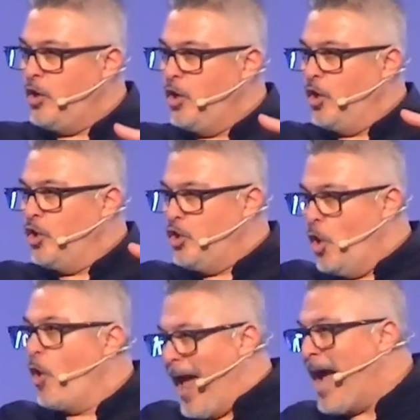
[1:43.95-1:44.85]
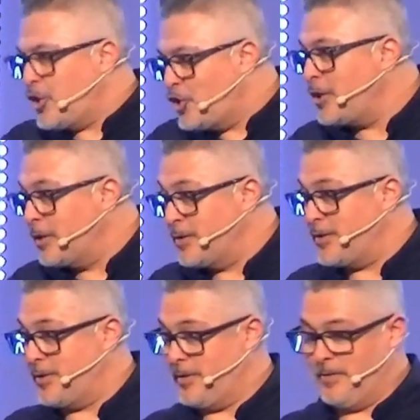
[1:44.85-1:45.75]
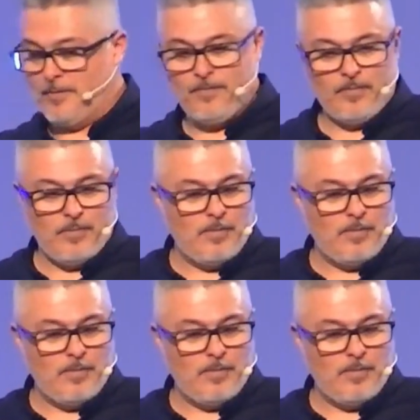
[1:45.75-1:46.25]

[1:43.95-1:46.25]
in your actions.